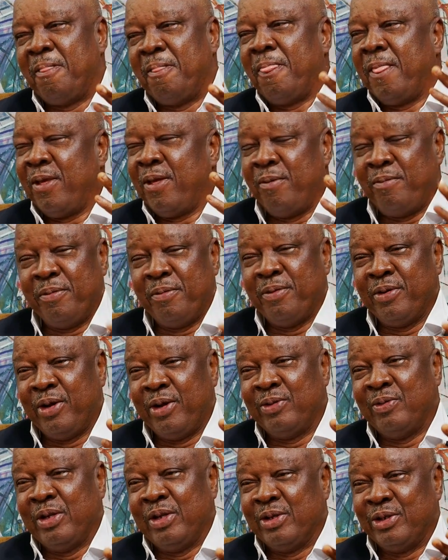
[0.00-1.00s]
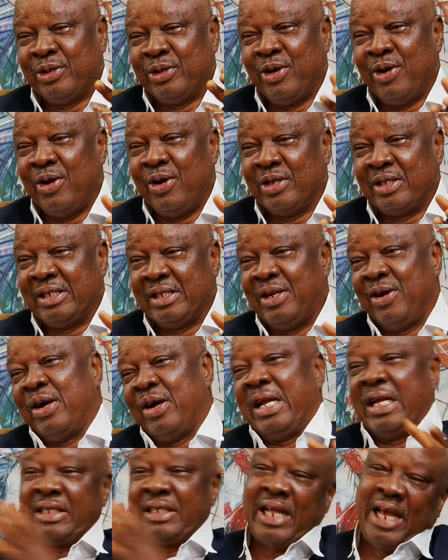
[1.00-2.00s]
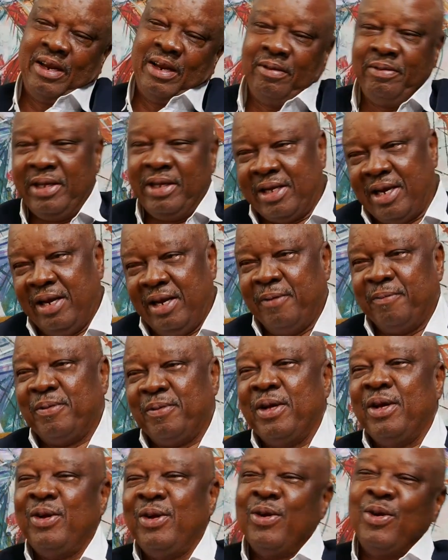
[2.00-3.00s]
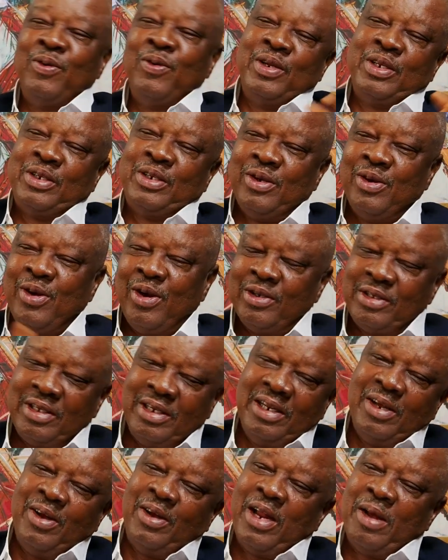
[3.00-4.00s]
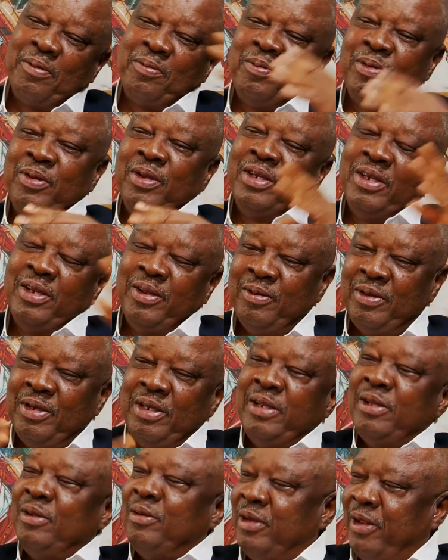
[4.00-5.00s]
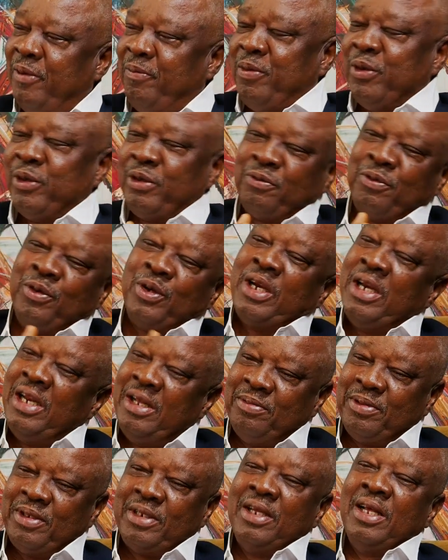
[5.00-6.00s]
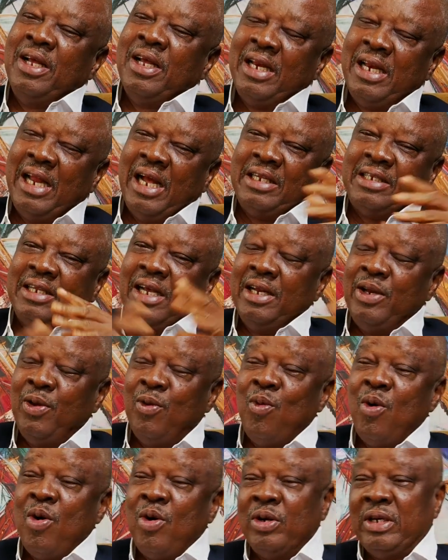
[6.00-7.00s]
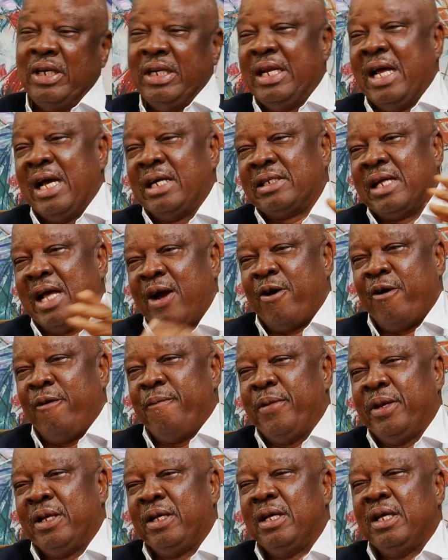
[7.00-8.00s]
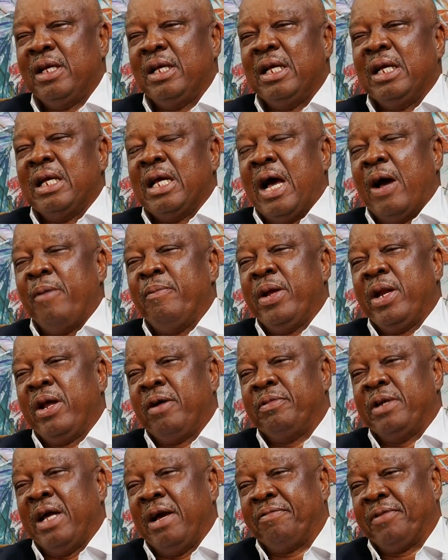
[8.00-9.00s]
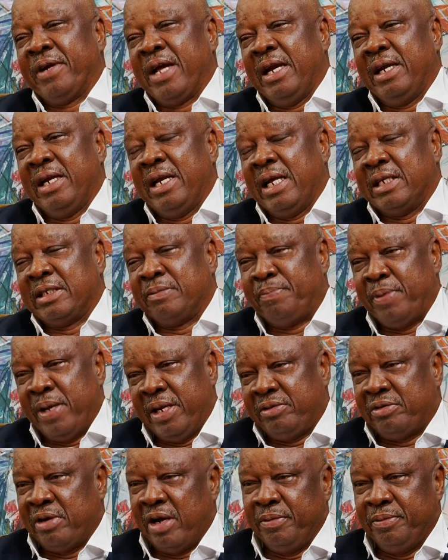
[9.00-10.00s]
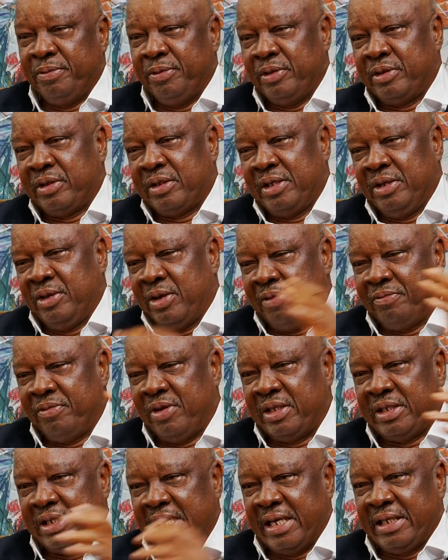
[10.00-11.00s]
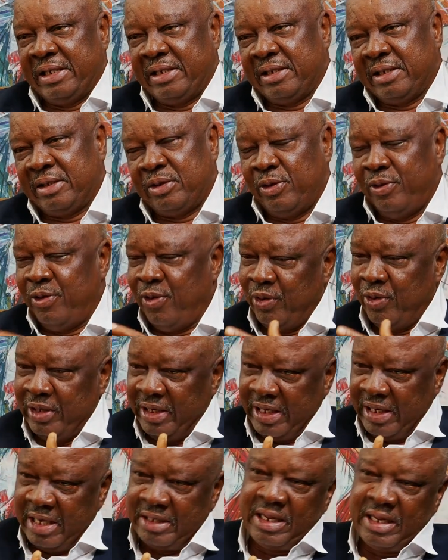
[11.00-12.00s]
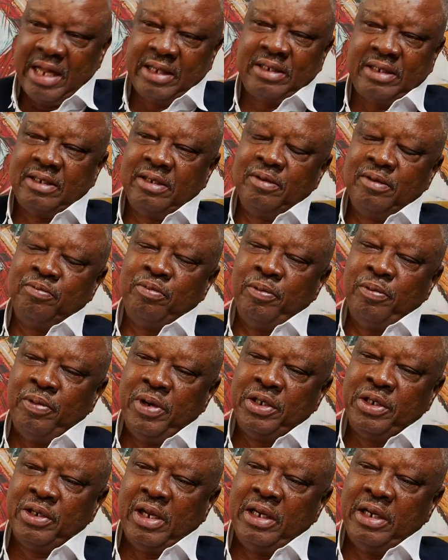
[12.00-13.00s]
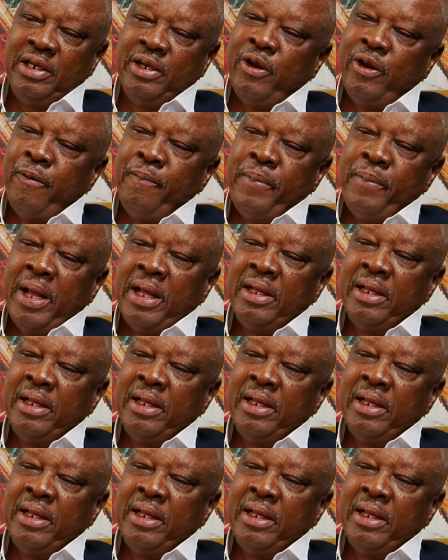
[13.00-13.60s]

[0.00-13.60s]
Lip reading: You people don't want to show us the other side of the clip. You always show us the beautiful clips that the world leaders are coming. How many of the African leaders pay tributes? You have not checked to know the exact population, the number,